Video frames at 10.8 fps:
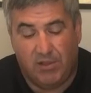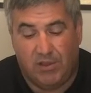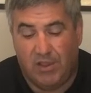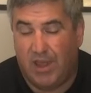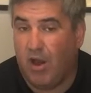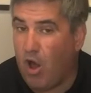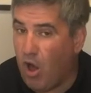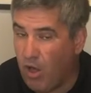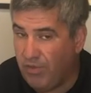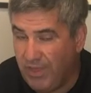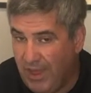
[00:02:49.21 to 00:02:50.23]
and that
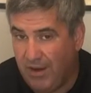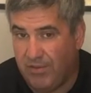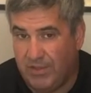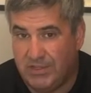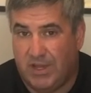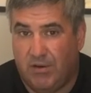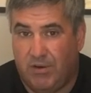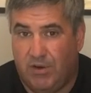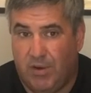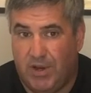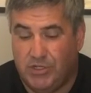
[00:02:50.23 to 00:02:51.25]
all the air that's entering
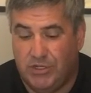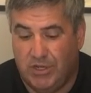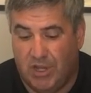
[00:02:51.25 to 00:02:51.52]
your engine